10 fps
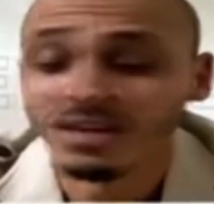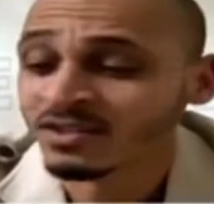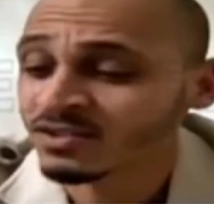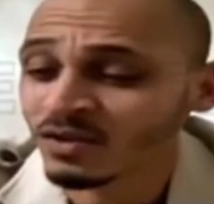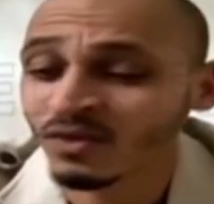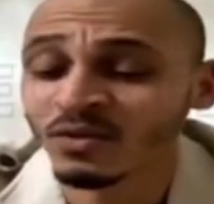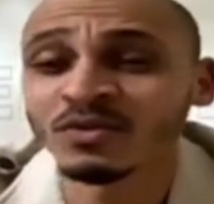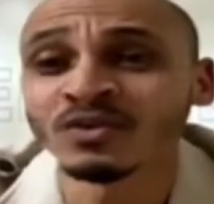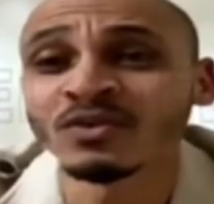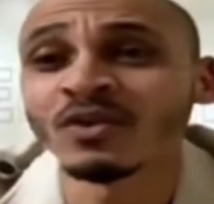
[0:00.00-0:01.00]
So,
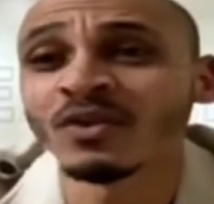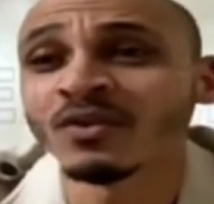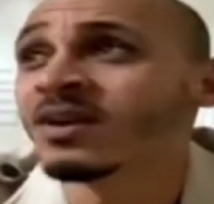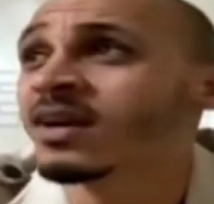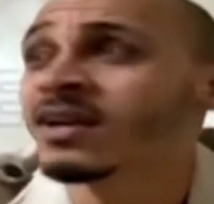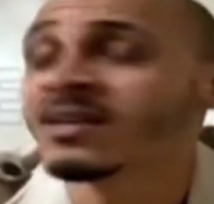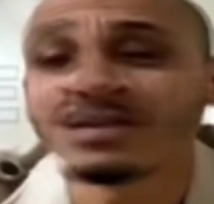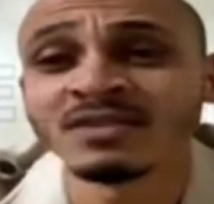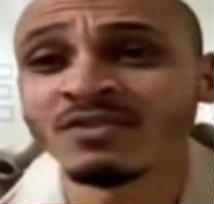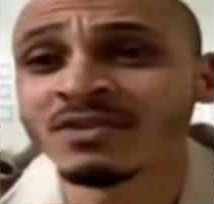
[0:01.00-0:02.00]
you know,
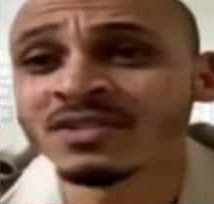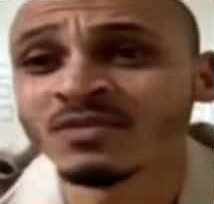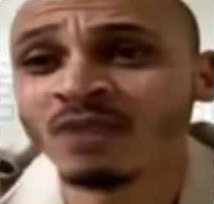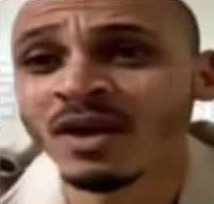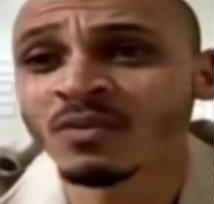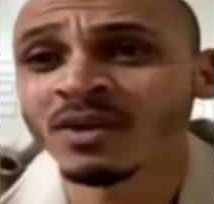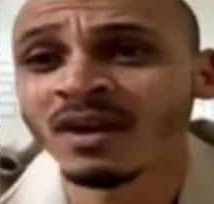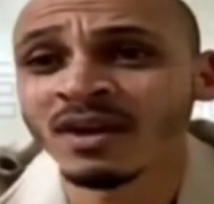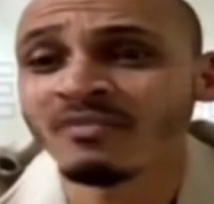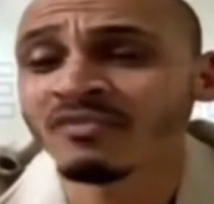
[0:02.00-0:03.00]
there is a reason why we
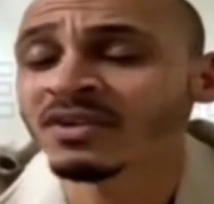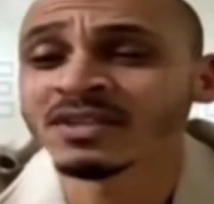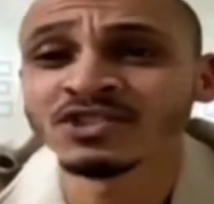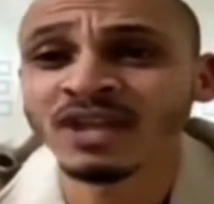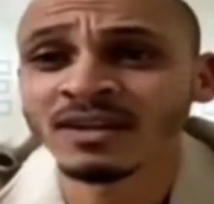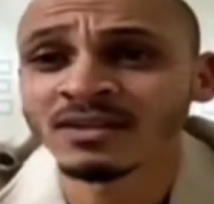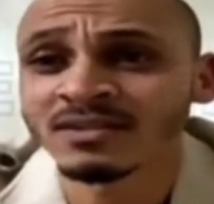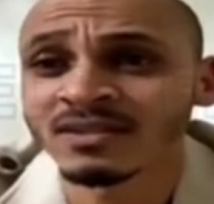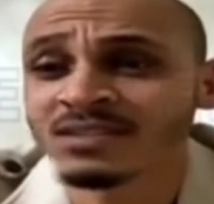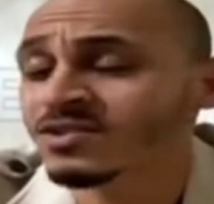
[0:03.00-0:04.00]
are African
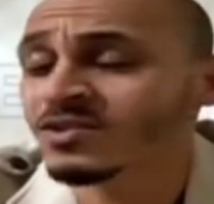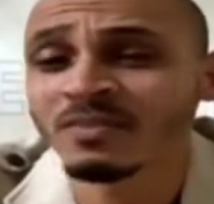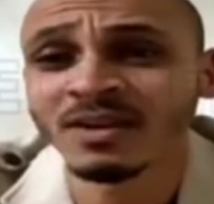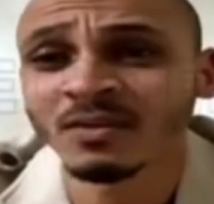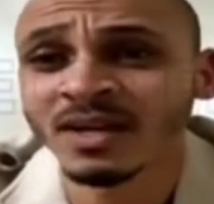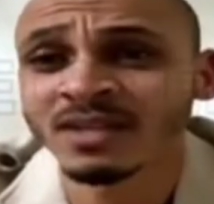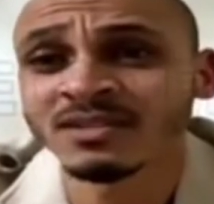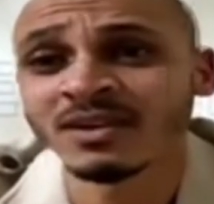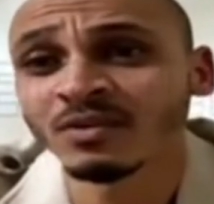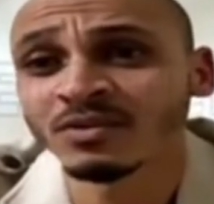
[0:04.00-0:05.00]
giants in so many
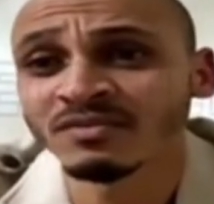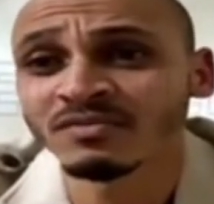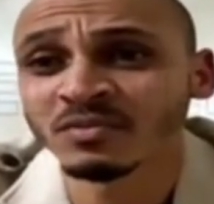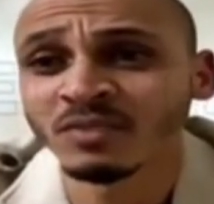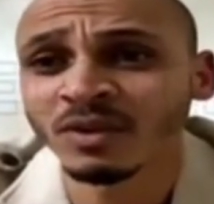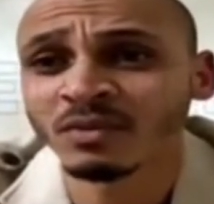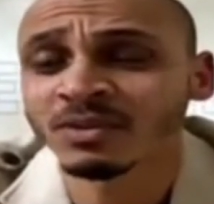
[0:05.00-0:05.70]
ways, including football.